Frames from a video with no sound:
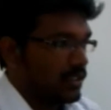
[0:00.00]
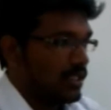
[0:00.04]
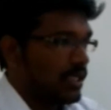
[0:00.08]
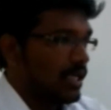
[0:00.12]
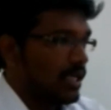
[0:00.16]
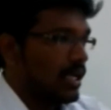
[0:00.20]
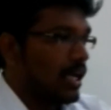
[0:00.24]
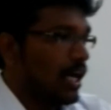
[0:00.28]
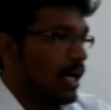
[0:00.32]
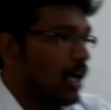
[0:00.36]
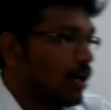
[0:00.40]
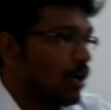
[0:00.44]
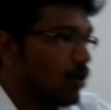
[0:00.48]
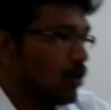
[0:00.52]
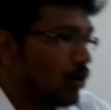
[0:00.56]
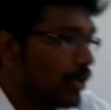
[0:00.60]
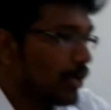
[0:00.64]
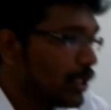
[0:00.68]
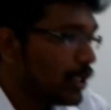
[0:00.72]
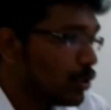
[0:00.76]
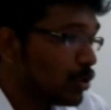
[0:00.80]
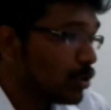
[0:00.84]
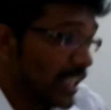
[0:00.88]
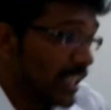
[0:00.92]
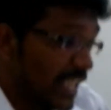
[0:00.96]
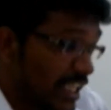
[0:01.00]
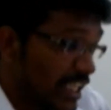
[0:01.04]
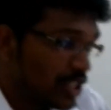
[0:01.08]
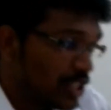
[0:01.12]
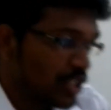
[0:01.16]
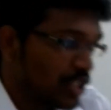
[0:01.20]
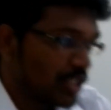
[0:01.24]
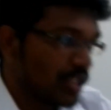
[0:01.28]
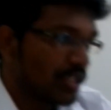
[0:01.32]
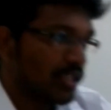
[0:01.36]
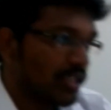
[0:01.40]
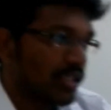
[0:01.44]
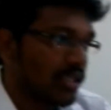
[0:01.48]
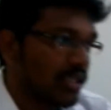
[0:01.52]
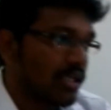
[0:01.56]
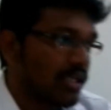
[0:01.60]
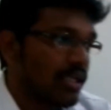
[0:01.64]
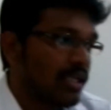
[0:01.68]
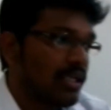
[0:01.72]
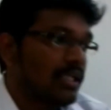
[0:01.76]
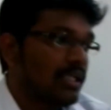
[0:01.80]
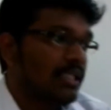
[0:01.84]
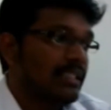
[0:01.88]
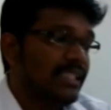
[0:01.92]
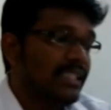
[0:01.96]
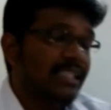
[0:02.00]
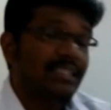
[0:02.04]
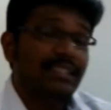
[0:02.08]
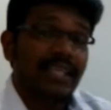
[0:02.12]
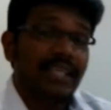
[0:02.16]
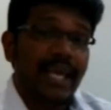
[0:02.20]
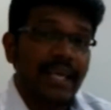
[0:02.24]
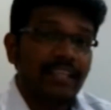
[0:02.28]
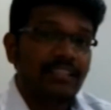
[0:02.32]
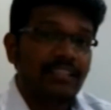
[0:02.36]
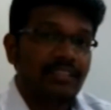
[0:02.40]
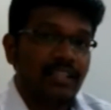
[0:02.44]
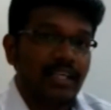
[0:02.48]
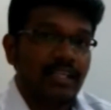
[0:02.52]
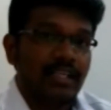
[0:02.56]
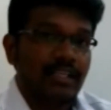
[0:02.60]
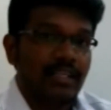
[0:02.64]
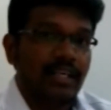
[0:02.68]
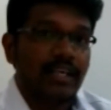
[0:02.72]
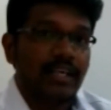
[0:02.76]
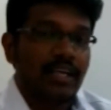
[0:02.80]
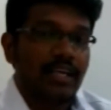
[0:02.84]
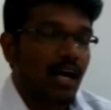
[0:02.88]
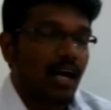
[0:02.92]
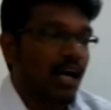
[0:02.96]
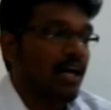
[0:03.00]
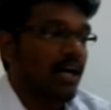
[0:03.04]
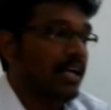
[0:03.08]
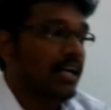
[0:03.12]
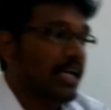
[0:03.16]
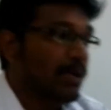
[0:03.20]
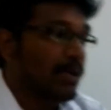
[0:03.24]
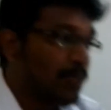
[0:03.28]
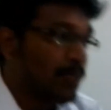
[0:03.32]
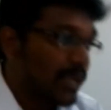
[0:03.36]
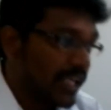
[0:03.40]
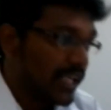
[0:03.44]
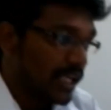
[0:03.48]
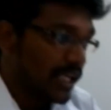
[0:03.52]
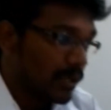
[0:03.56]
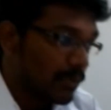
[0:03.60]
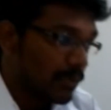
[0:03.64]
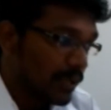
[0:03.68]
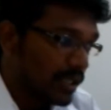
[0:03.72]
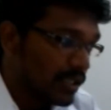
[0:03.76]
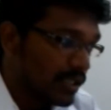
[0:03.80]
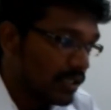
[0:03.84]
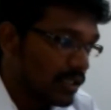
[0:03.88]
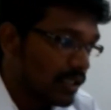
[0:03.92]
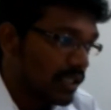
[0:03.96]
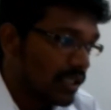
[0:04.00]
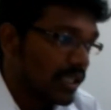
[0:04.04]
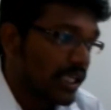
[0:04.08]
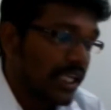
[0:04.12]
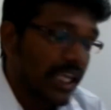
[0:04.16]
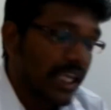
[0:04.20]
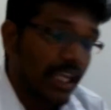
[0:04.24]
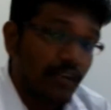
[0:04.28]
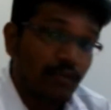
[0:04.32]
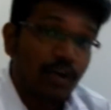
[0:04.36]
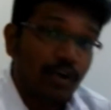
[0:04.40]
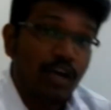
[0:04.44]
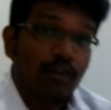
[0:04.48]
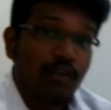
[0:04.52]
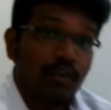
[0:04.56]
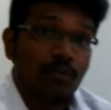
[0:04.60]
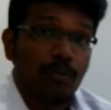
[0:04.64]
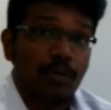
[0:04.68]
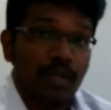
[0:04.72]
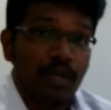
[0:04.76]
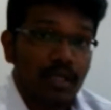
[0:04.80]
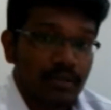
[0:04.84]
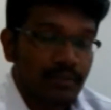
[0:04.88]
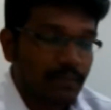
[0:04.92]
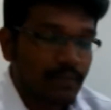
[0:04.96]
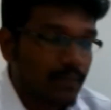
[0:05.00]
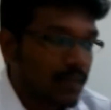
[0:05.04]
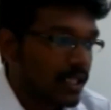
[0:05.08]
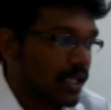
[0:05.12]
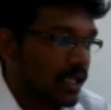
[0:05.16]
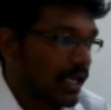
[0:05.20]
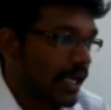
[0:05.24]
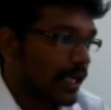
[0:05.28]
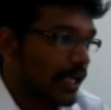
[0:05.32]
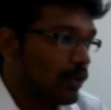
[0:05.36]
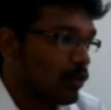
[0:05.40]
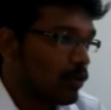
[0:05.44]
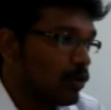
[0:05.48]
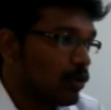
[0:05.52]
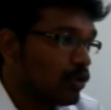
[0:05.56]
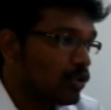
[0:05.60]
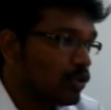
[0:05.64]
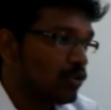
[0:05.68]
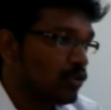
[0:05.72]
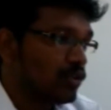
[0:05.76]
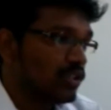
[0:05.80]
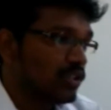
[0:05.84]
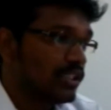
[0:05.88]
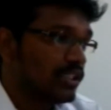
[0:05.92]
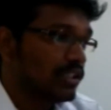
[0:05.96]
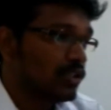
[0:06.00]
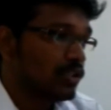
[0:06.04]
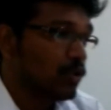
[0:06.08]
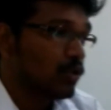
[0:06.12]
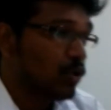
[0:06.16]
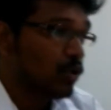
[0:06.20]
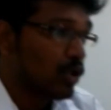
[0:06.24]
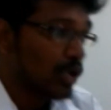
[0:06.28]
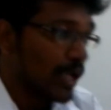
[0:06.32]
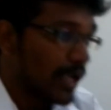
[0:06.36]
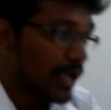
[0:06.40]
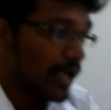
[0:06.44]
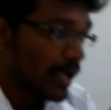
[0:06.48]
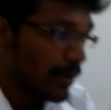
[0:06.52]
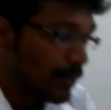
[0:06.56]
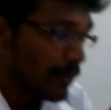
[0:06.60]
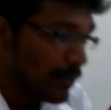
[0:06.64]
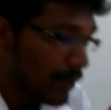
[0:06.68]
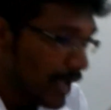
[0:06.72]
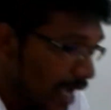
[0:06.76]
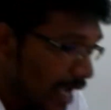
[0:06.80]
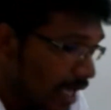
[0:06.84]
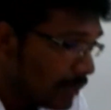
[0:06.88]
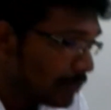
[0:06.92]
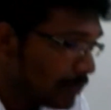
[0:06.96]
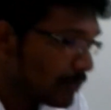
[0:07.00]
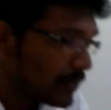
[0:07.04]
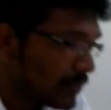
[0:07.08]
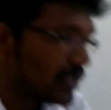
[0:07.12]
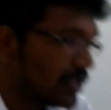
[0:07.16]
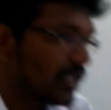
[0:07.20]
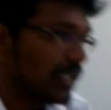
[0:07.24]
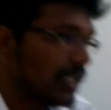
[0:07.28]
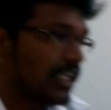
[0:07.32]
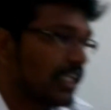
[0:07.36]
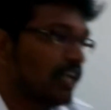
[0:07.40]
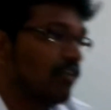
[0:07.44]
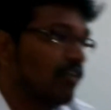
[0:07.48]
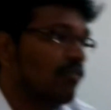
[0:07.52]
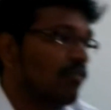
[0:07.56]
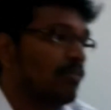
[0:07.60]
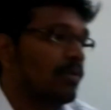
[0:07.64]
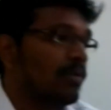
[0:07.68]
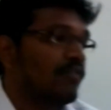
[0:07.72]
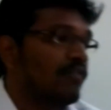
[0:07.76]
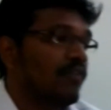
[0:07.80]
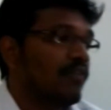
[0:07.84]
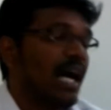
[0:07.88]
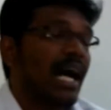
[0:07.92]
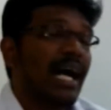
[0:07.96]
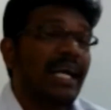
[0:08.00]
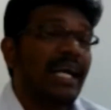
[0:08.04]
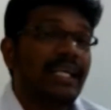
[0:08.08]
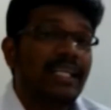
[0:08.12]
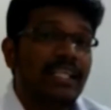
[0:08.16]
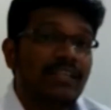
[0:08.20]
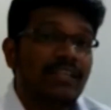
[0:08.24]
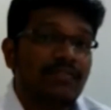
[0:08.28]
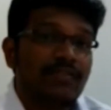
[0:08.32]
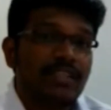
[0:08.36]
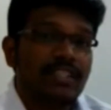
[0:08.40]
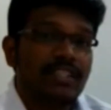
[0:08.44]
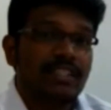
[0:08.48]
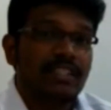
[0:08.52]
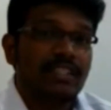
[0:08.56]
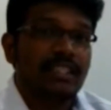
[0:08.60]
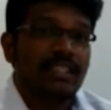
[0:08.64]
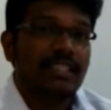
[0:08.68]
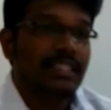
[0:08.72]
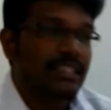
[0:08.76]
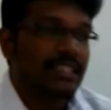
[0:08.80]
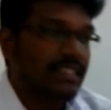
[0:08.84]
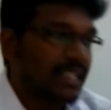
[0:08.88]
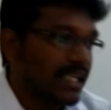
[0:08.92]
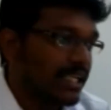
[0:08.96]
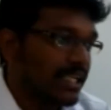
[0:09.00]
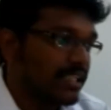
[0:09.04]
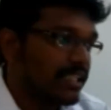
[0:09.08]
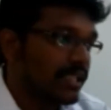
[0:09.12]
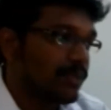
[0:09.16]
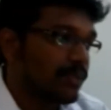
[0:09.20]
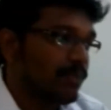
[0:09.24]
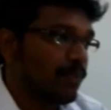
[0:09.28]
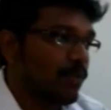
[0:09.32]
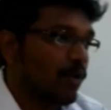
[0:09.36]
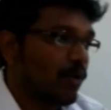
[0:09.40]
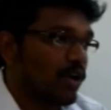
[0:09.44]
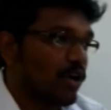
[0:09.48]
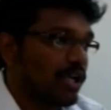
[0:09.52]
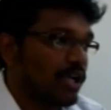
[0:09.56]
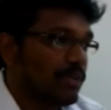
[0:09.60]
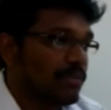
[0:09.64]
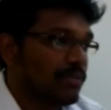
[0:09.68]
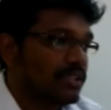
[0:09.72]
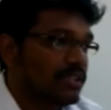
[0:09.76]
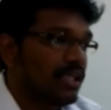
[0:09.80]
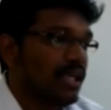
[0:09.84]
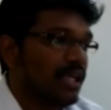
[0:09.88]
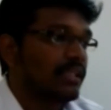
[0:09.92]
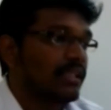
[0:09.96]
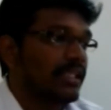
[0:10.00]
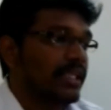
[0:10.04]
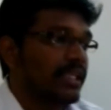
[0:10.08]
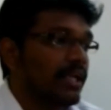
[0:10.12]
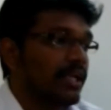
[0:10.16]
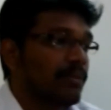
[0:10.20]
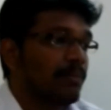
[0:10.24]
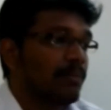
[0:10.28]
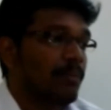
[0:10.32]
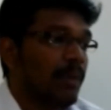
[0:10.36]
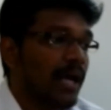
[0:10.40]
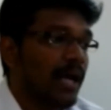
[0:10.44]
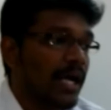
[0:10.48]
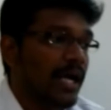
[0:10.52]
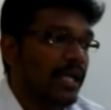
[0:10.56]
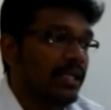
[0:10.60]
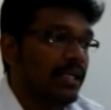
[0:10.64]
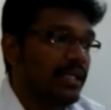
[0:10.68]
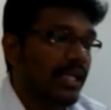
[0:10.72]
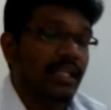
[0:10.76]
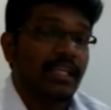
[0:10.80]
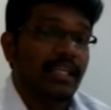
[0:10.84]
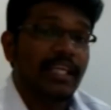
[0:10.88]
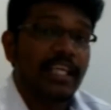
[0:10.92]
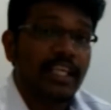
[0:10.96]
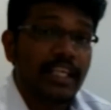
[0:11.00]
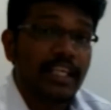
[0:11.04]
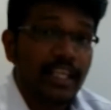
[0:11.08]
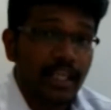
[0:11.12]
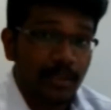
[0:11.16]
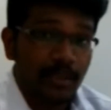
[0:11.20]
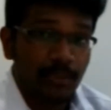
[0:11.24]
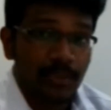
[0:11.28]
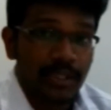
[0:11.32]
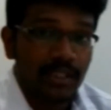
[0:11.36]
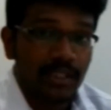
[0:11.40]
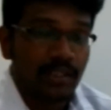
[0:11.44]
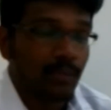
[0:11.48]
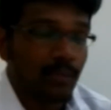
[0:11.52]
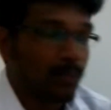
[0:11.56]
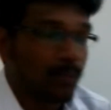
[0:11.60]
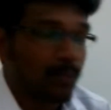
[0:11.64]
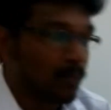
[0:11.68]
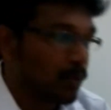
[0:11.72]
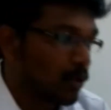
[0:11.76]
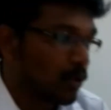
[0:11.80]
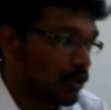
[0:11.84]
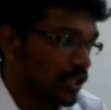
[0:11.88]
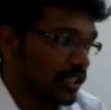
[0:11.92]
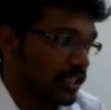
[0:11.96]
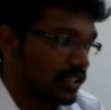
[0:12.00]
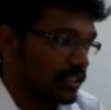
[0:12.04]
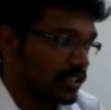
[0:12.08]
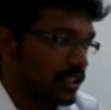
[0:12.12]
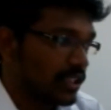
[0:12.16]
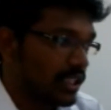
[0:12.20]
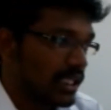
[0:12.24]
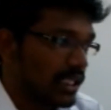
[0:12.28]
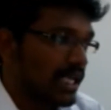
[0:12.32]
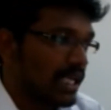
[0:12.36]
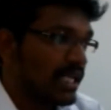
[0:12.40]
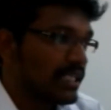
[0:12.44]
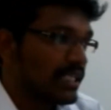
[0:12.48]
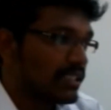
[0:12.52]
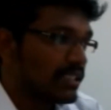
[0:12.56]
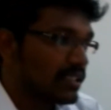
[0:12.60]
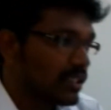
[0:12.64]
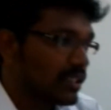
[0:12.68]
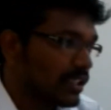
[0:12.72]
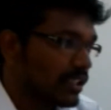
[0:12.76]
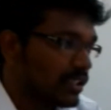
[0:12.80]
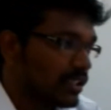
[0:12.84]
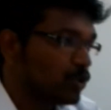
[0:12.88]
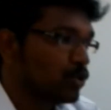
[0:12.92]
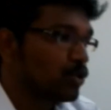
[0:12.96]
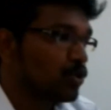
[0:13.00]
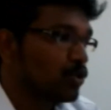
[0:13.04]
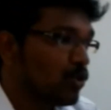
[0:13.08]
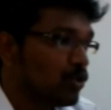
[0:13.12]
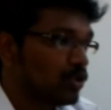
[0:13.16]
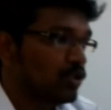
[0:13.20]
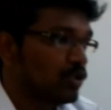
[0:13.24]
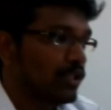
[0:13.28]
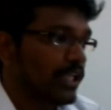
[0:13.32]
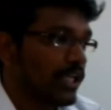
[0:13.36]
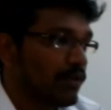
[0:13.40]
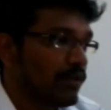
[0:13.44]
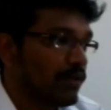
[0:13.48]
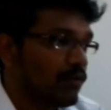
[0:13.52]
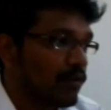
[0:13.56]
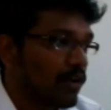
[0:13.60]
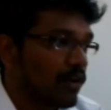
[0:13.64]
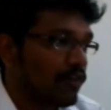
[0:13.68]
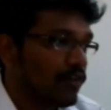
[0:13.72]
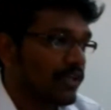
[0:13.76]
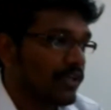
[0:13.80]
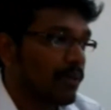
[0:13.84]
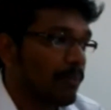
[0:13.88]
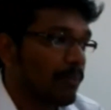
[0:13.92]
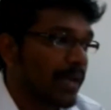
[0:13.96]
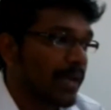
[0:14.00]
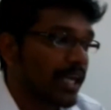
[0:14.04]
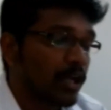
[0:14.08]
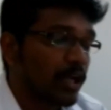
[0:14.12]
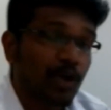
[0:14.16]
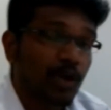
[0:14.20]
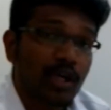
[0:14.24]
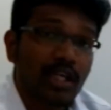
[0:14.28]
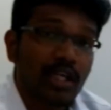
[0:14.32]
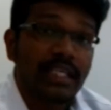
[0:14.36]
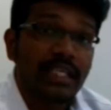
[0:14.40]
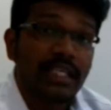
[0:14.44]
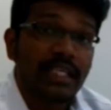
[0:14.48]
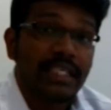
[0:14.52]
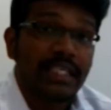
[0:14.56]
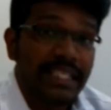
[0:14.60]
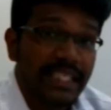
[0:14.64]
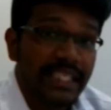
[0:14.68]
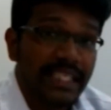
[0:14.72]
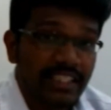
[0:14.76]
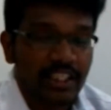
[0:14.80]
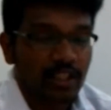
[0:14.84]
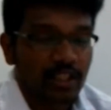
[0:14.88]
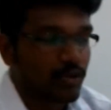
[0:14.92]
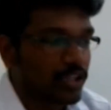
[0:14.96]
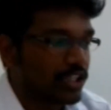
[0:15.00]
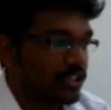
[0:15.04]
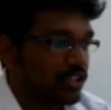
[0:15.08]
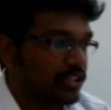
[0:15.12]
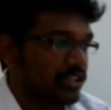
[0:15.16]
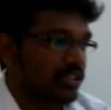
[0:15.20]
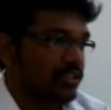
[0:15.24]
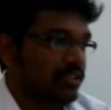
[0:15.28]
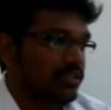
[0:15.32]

According to nature, these XNA are replicable, evolvable, and also this could help the development of artificially genetic polymers that can bind and inhibit the proteins, such as those involved in a macular degeneration.